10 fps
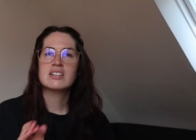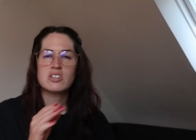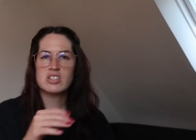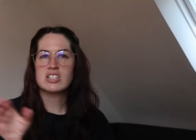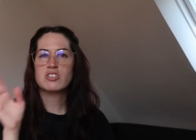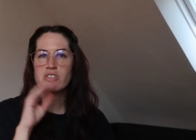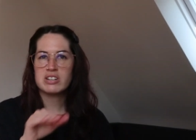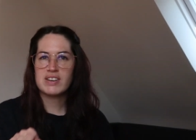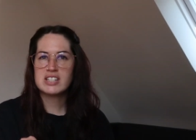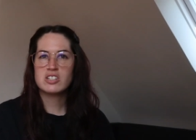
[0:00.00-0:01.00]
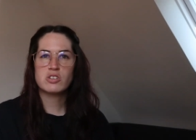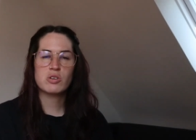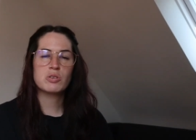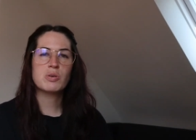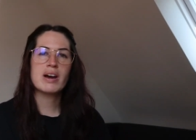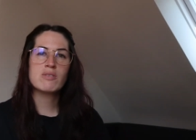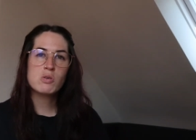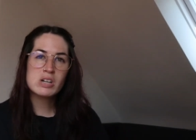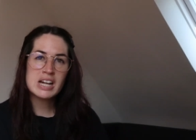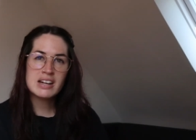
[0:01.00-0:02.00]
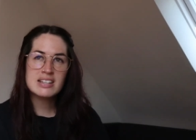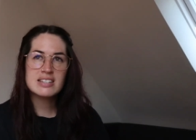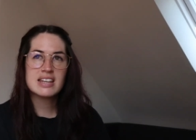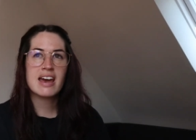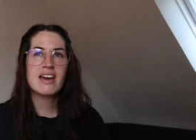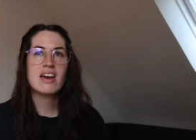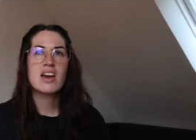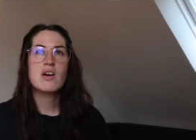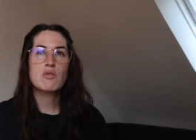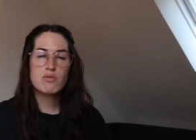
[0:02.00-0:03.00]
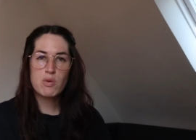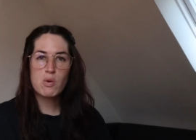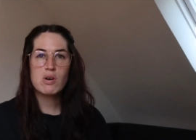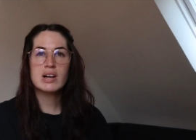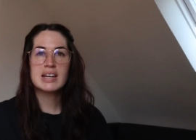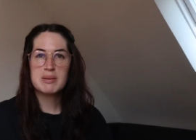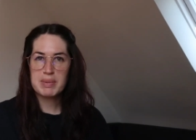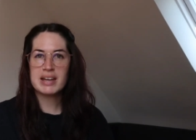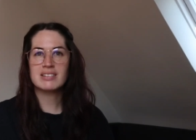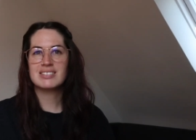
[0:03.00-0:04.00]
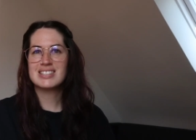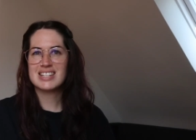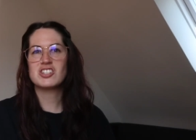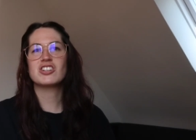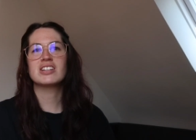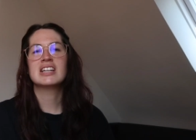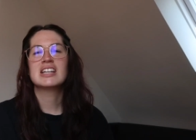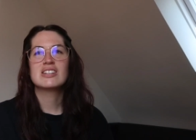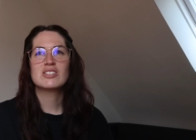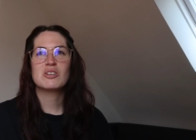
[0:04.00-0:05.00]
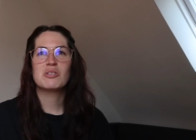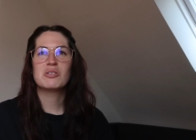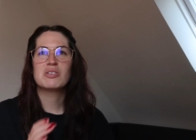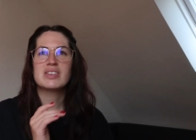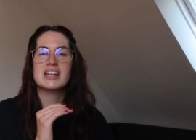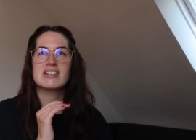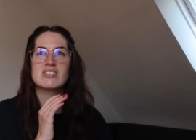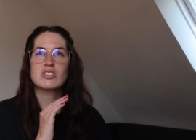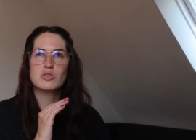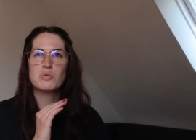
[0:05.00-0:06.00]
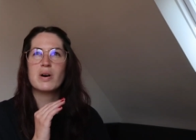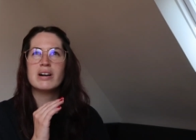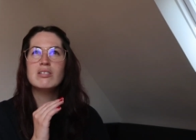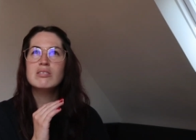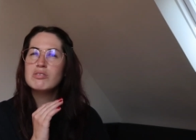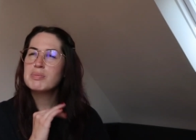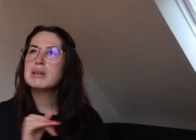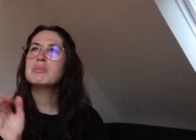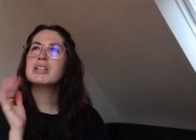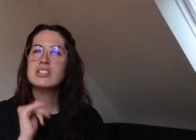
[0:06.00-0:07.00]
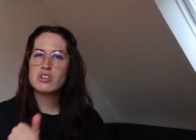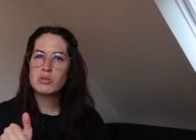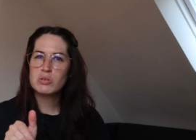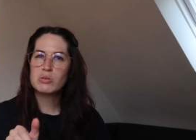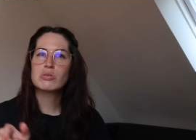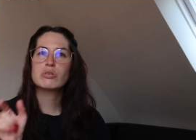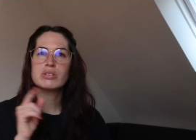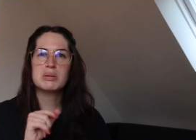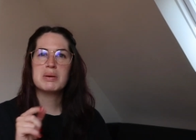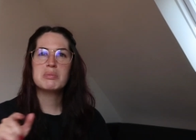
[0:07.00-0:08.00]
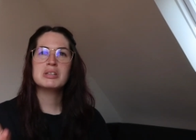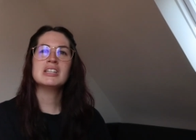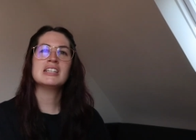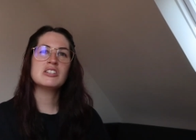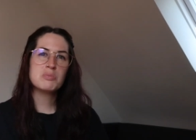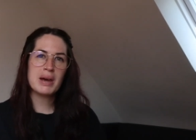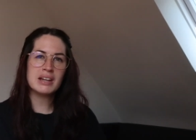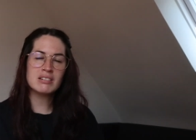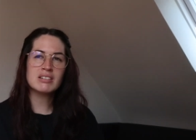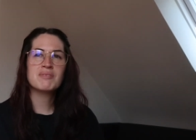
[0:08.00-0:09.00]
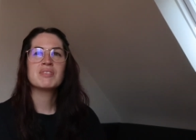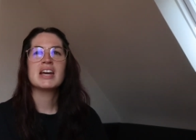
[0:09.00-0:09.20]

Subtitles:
so there's 3 of us in total, have organized a 4-panel session. So there's 12 people in total, 3 people in each panel,